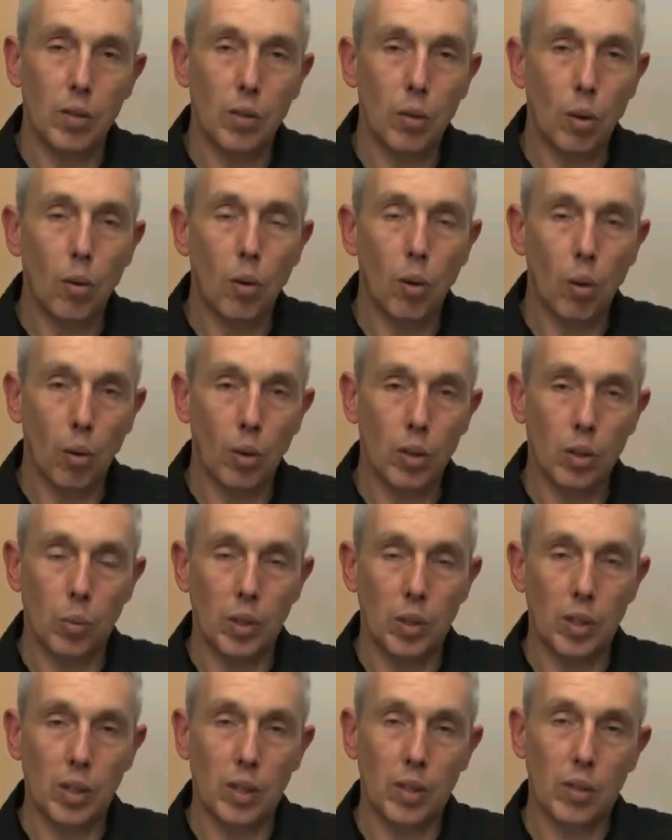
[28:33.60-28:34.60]
there is no
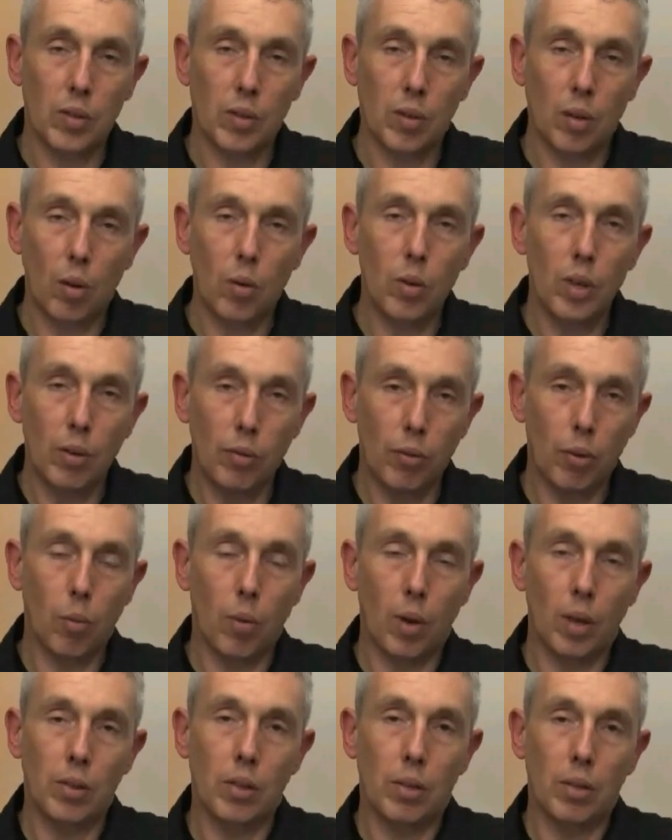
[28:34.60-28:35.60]
course which is
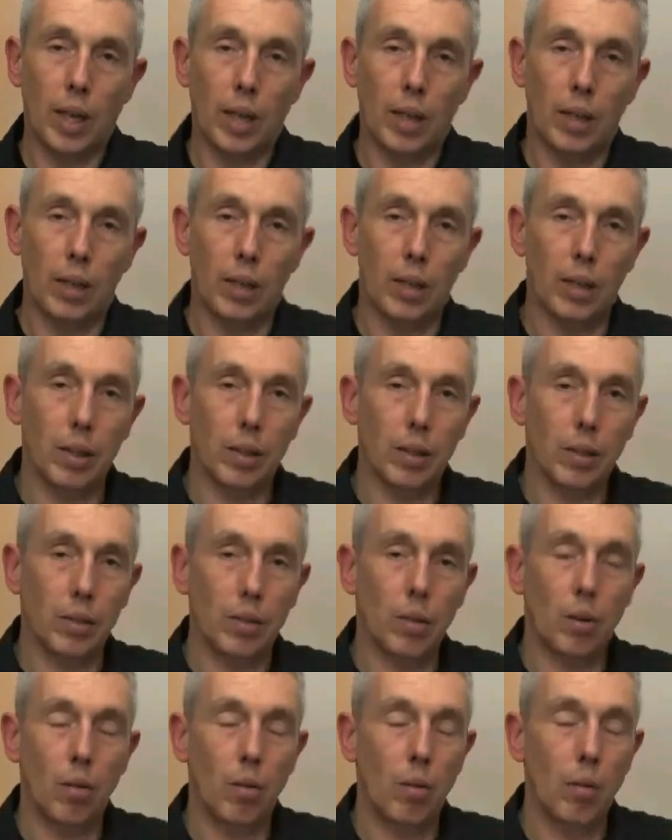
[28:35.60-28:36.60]
only for one track.
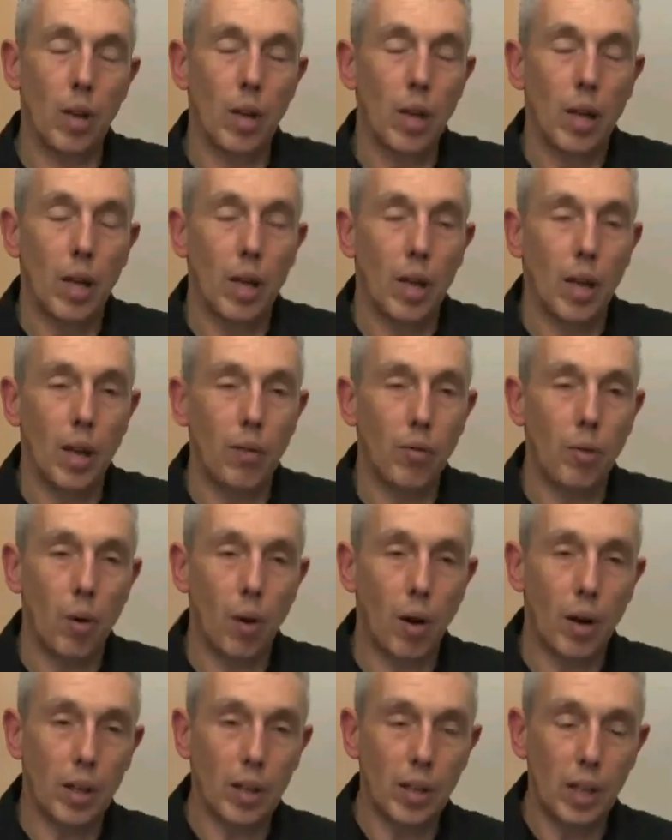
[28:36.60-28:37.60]
So
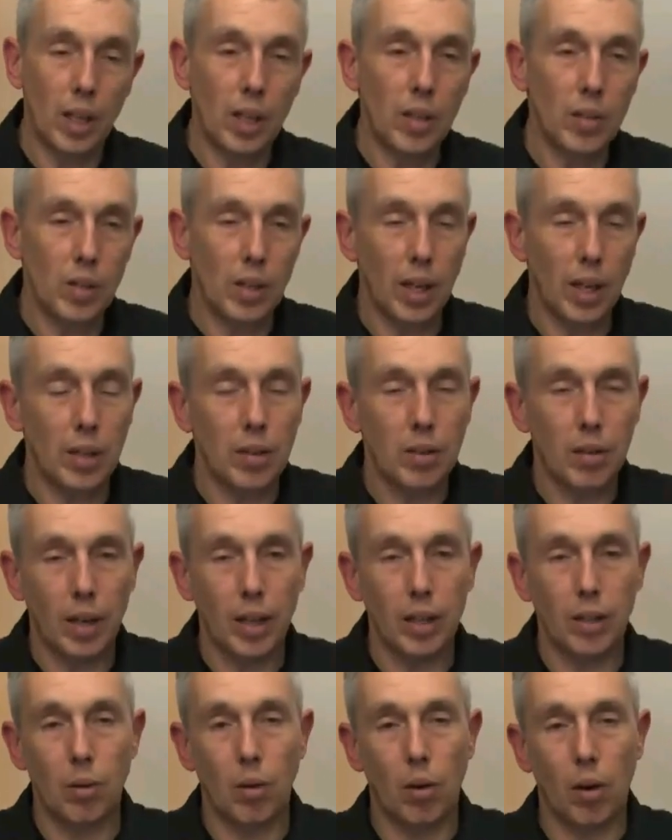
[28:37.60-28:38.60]
if you are in the
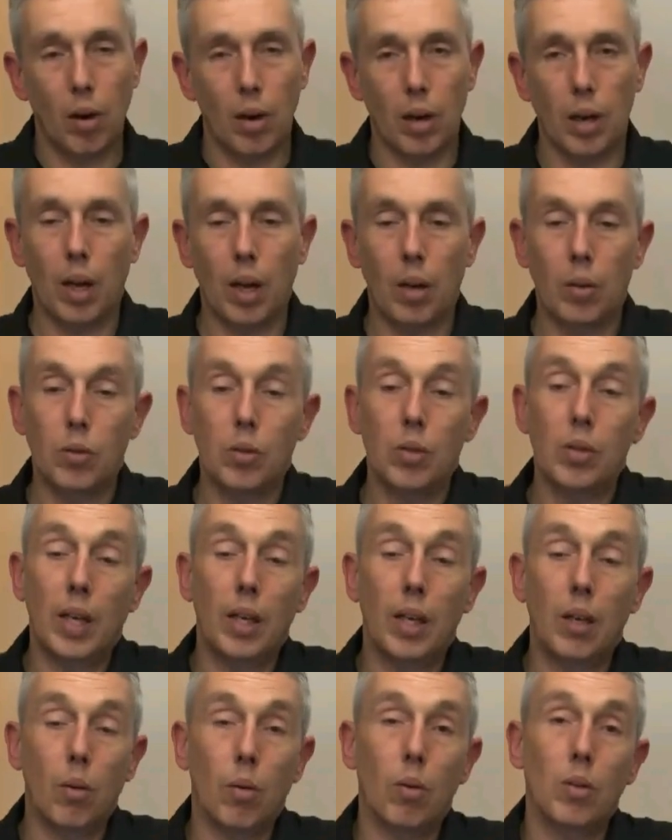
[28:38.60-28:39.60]
ECN track, you are
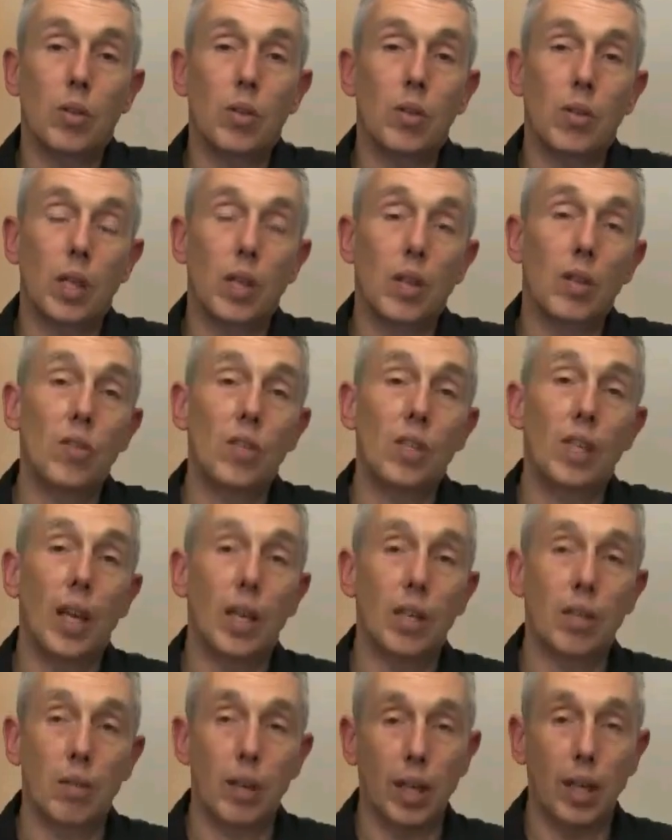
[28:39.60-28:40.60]
allowed to take courses in
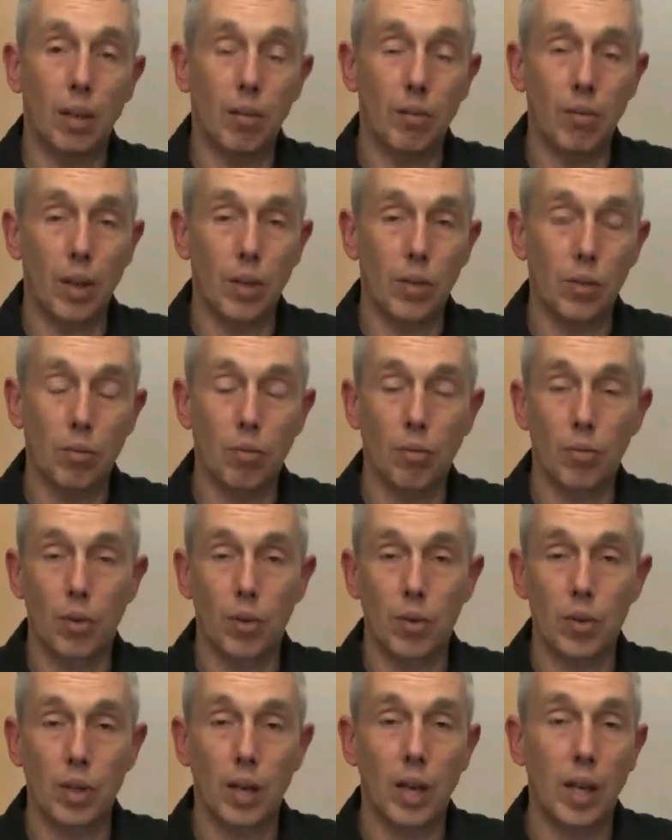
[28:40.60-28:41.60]
the CN track and
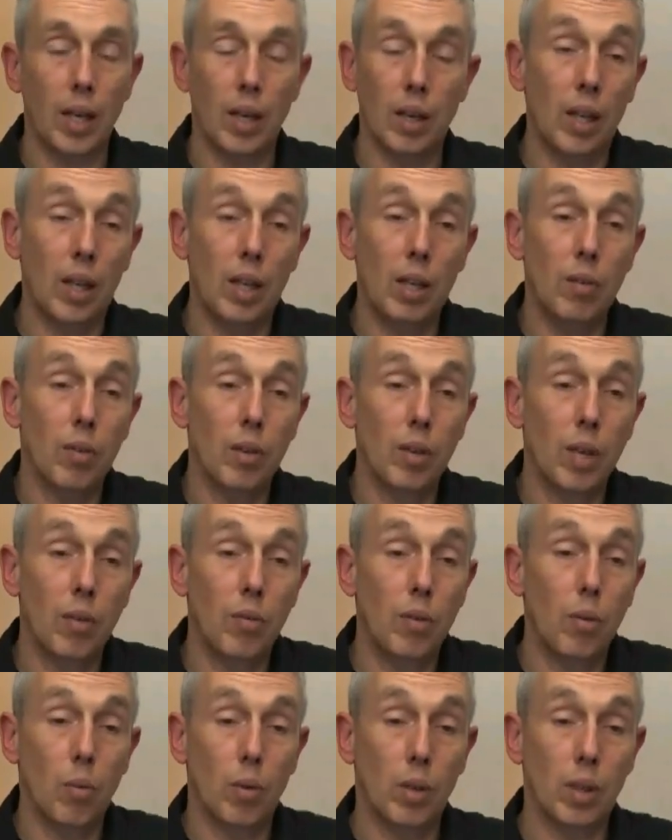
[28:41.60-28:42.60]
vice versa. And
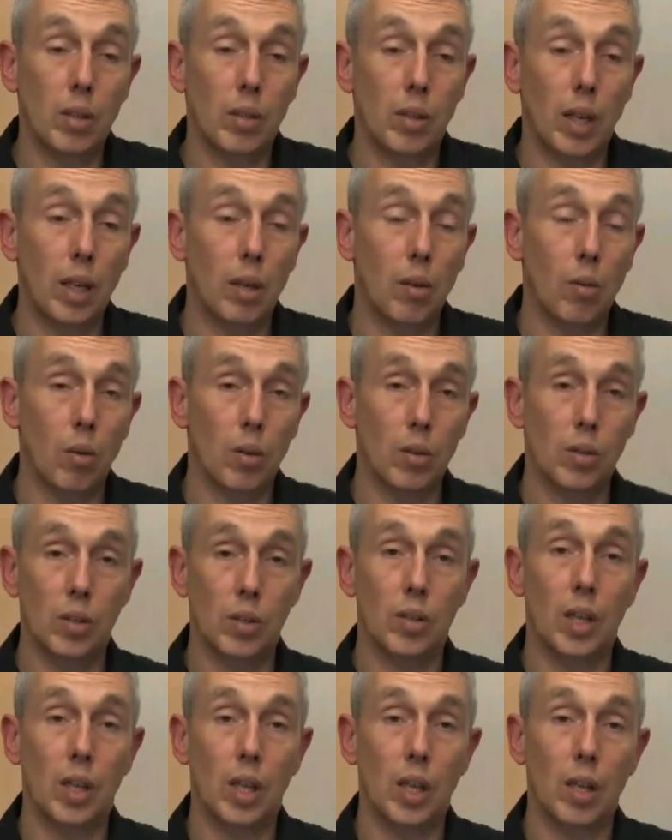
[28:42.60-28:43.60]
even if you want to take
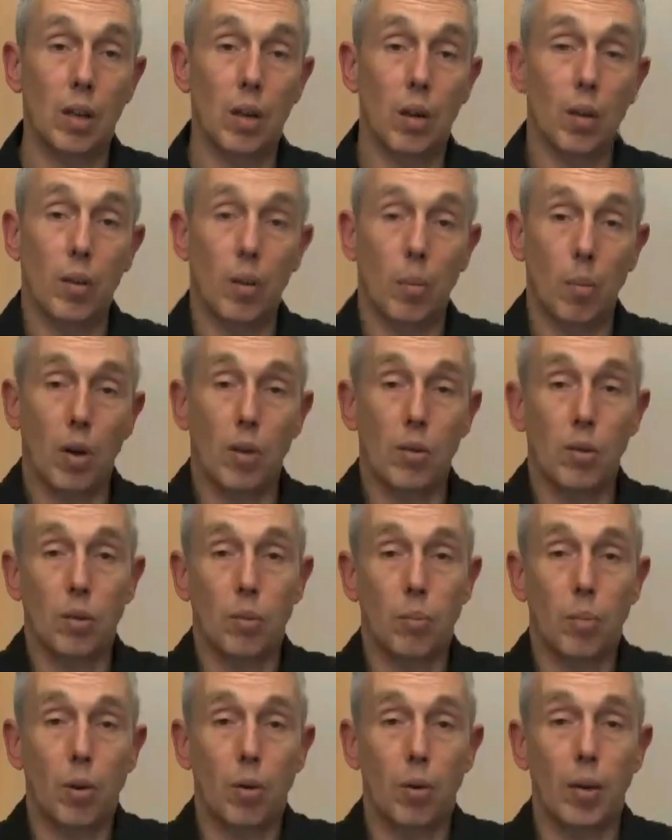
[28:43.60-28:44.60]
courses in other
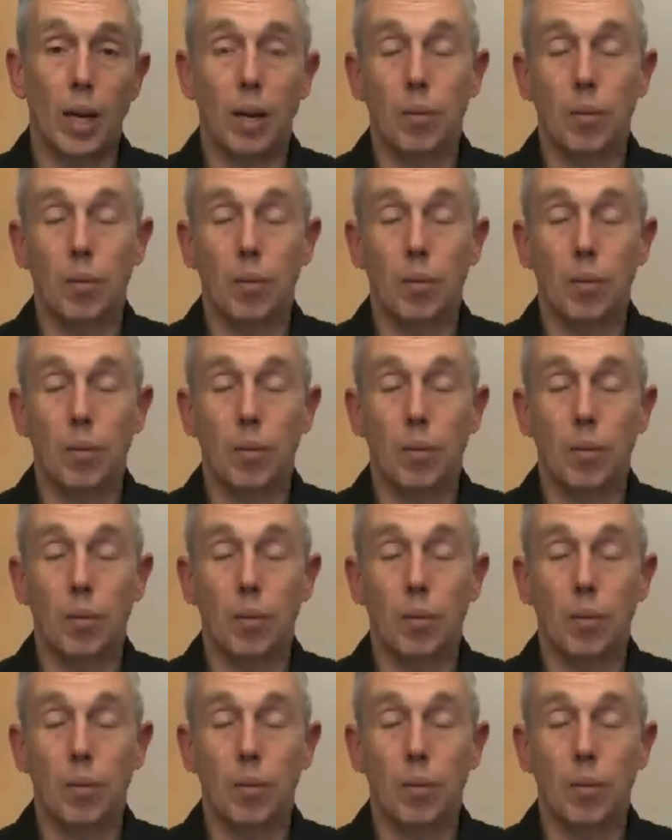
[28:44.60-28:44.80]
master